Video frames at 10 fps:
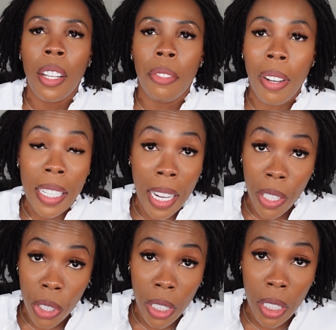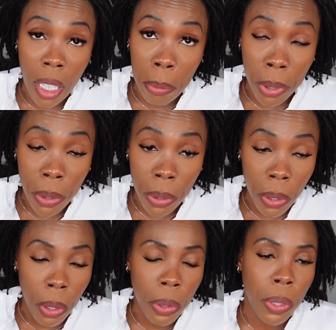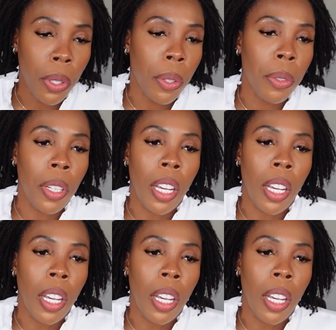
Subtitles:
financial abuse also,